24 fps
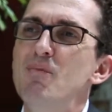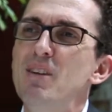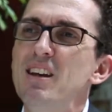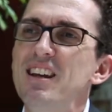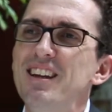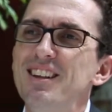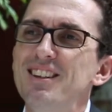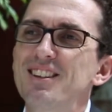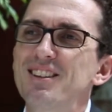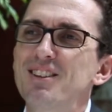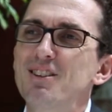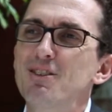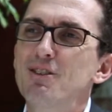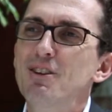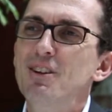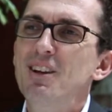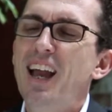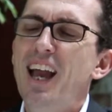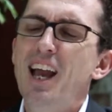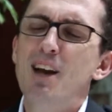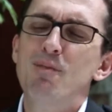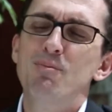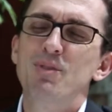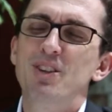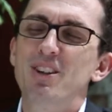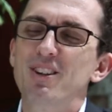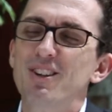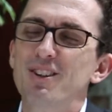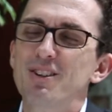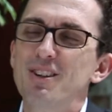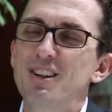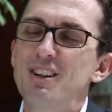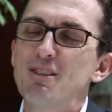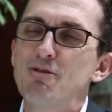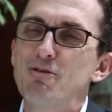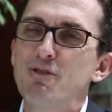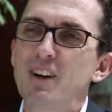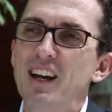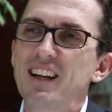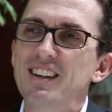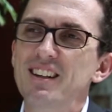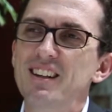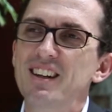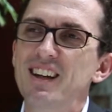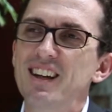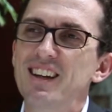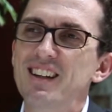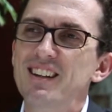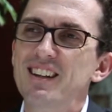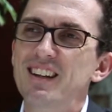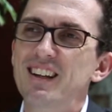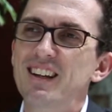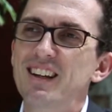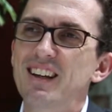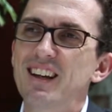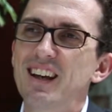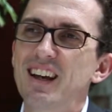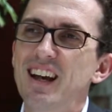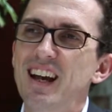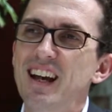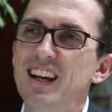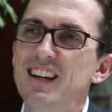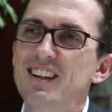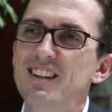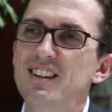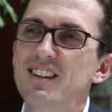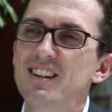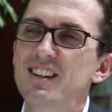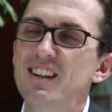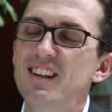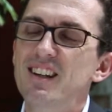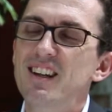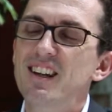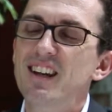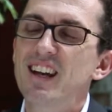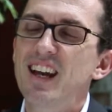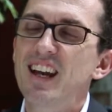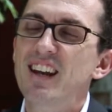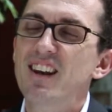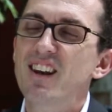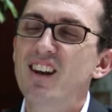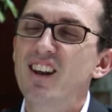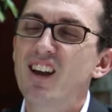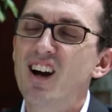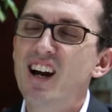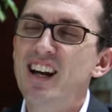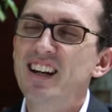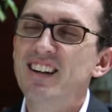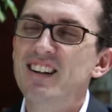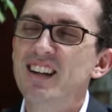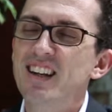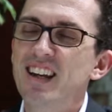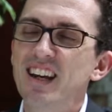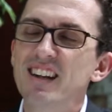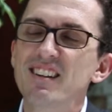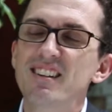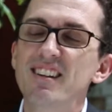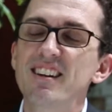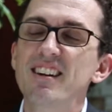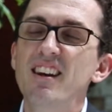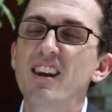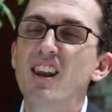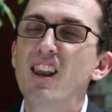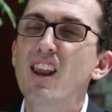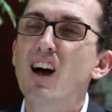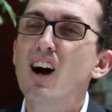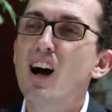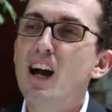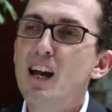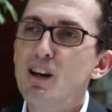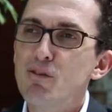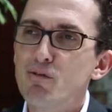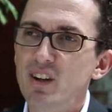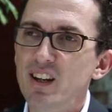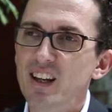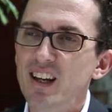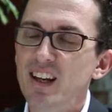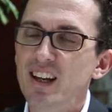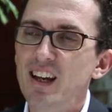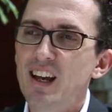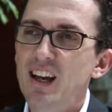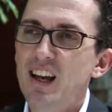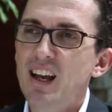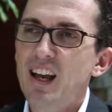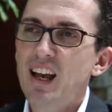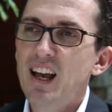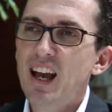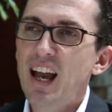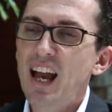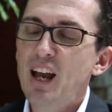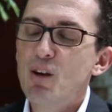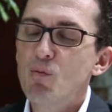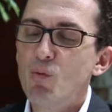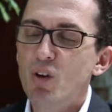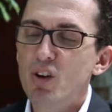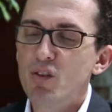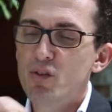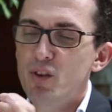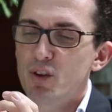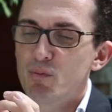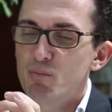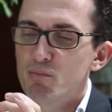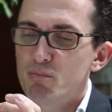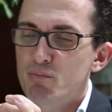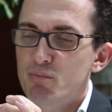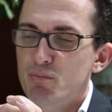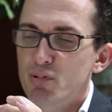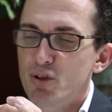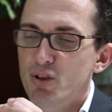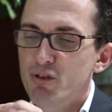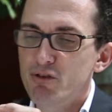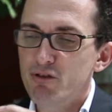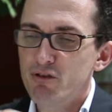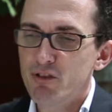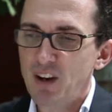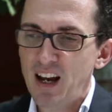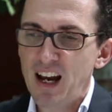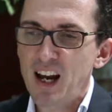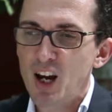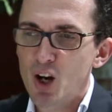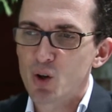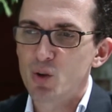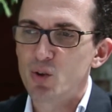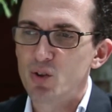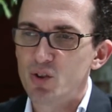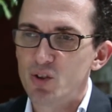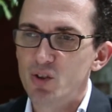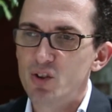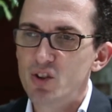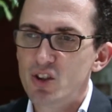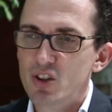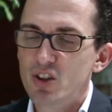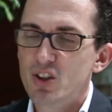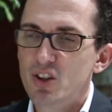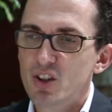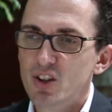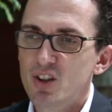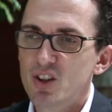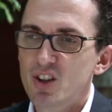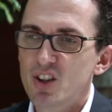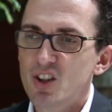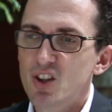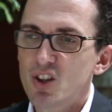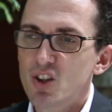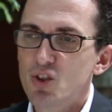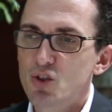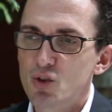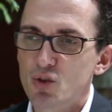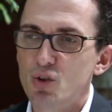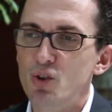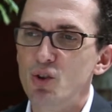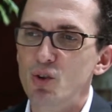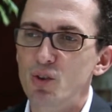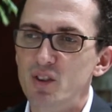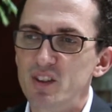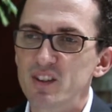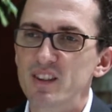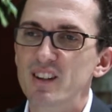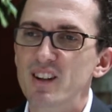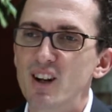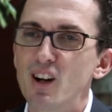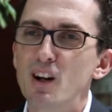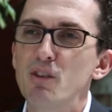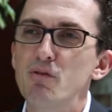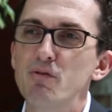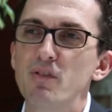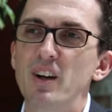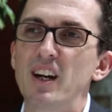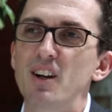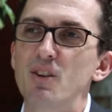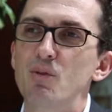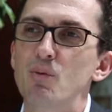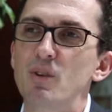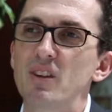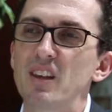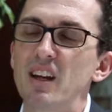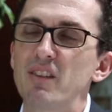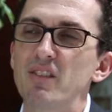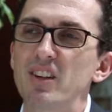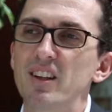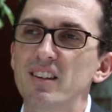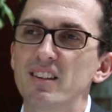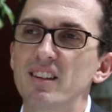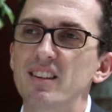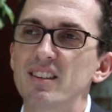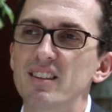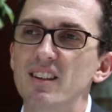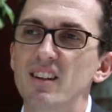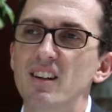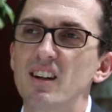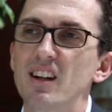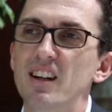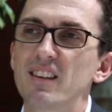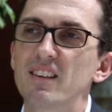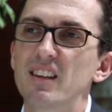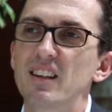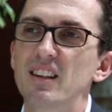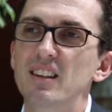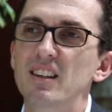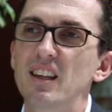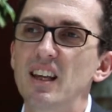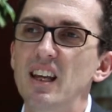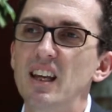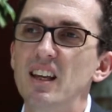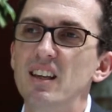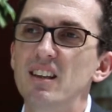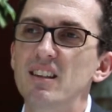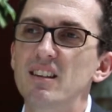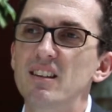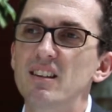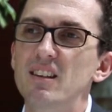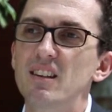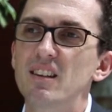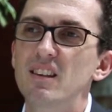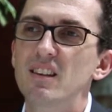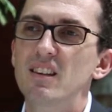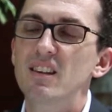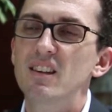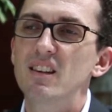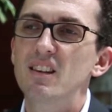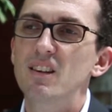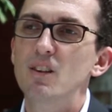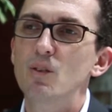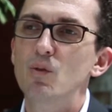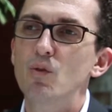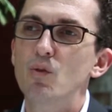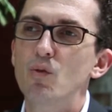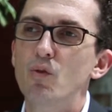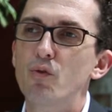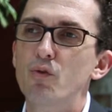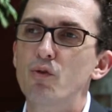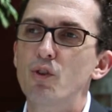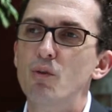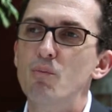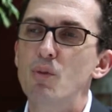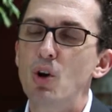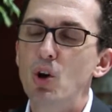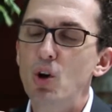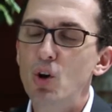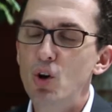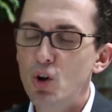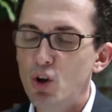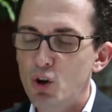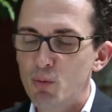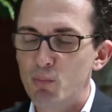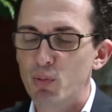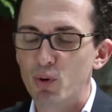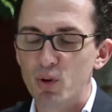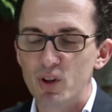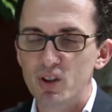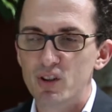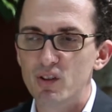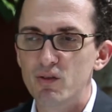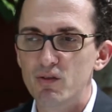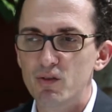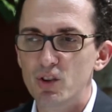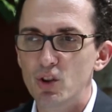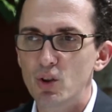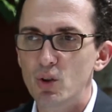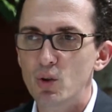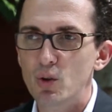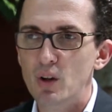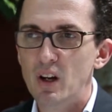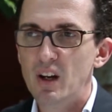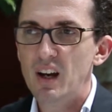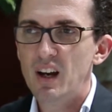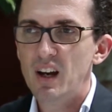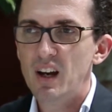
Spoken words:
is absolutely fascinating and enlightening and enlivening. And one of the profound truths that I found with having a sister like this is that, from her point of view,